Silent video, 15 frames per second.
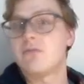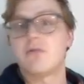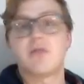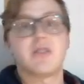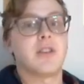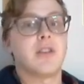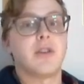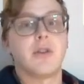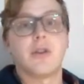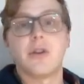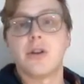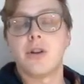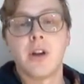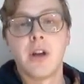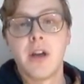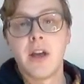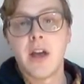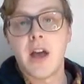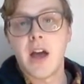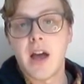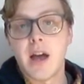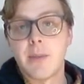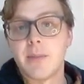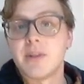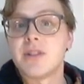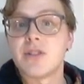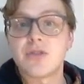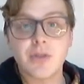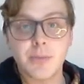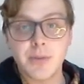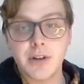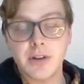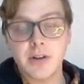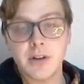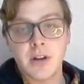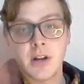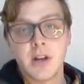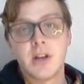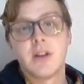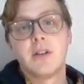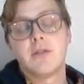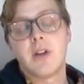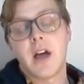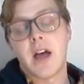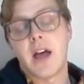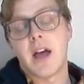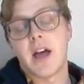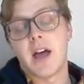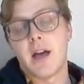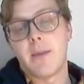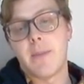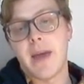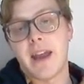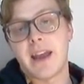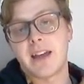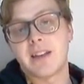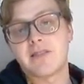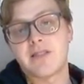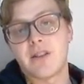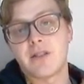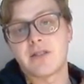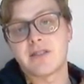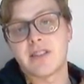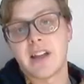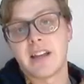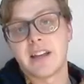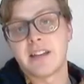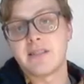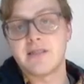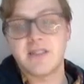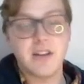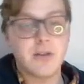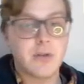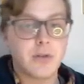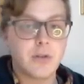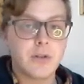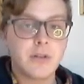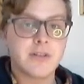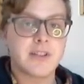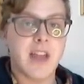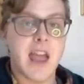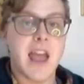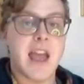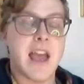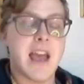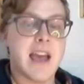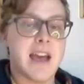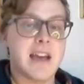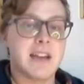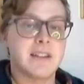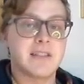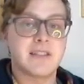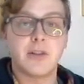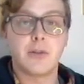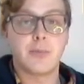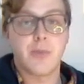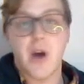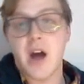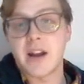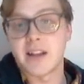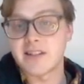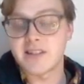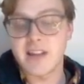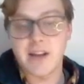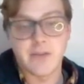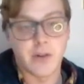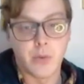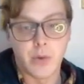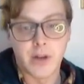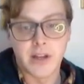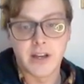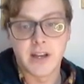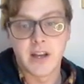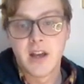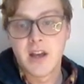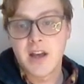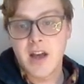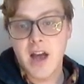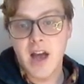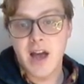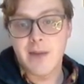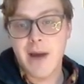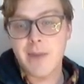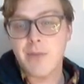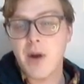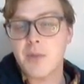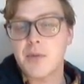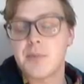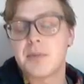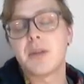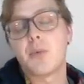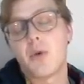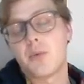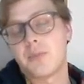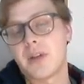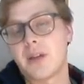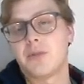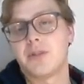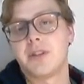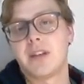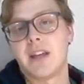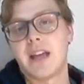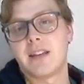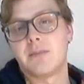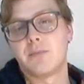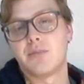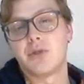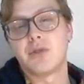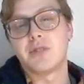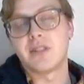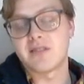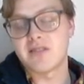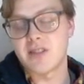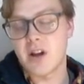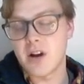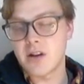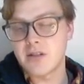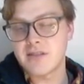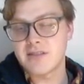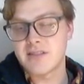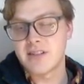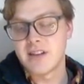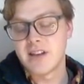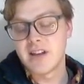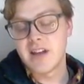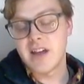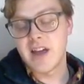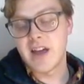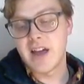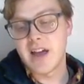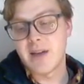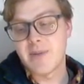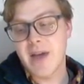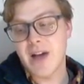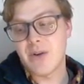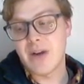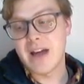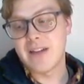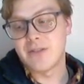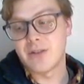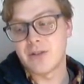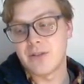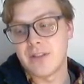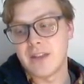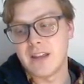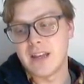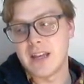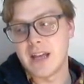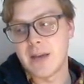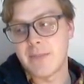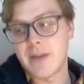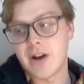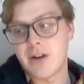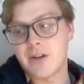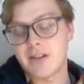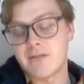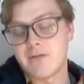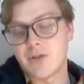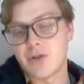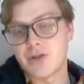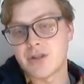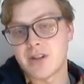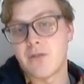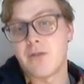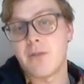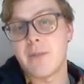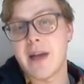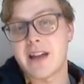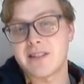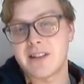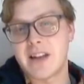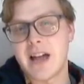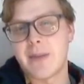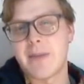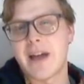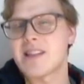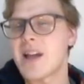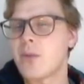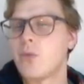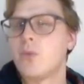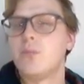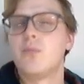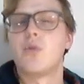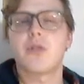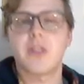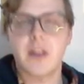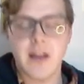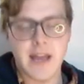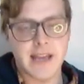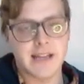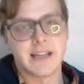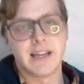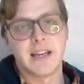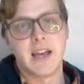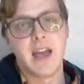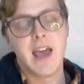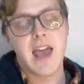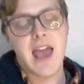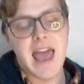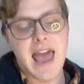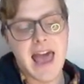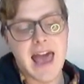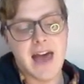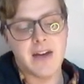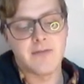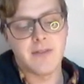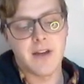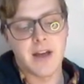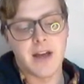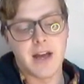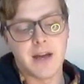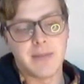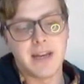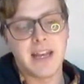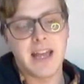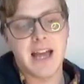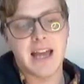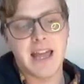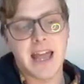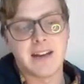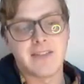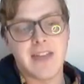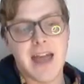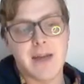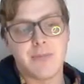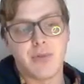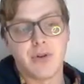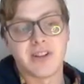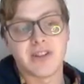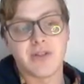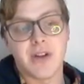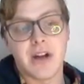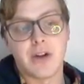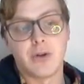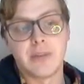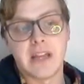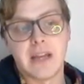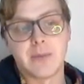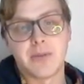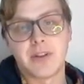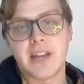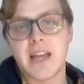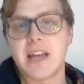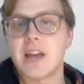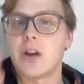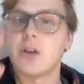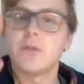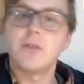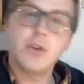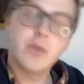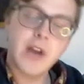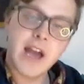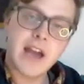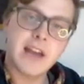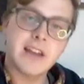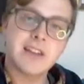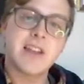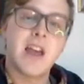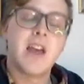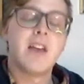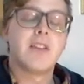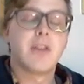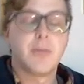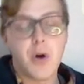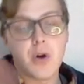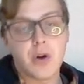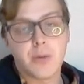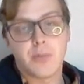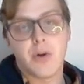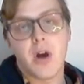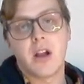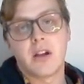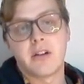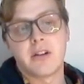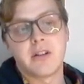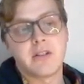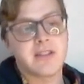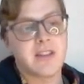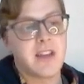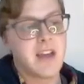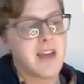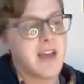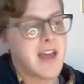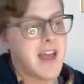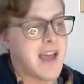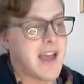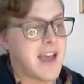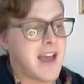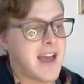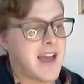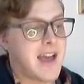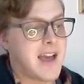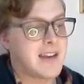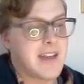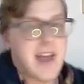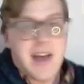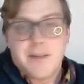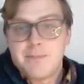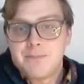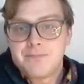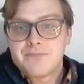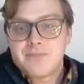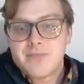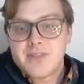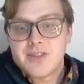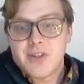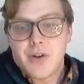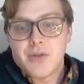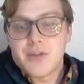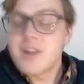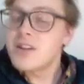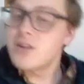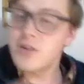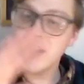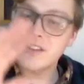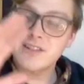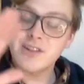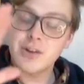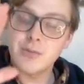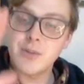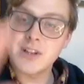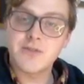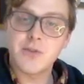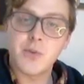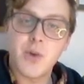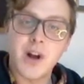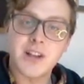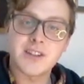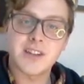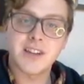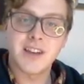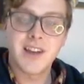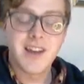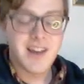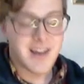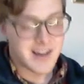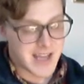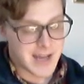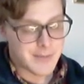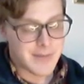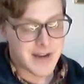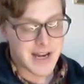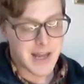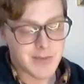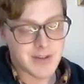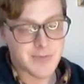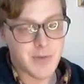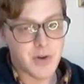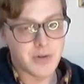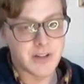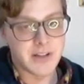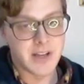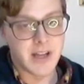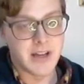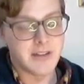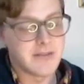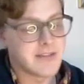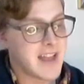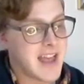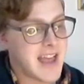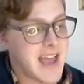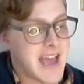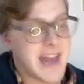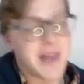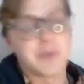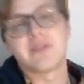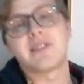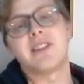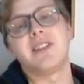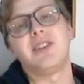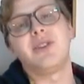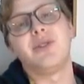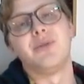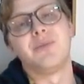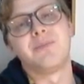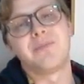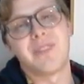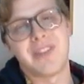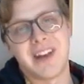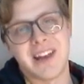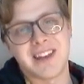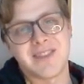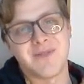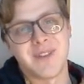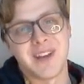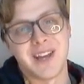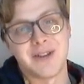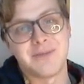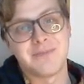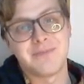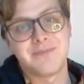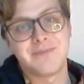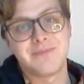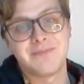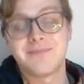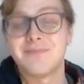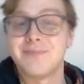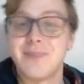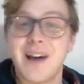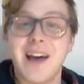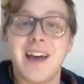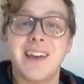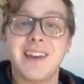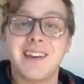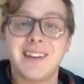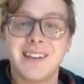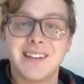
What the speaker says: secure a distributor and I can start selling singles and sealed products to everyone. I probably won't be able to get Brilliant Stars. However, the American version of VMAX Climax, I will more than likely have an EIN at that point, so I will be able to take care of you guys, Poke Brawlers, and yeah. So thank you guys so much for watching. Again, my is PokeGloves, and I will see you on the next video. Bye!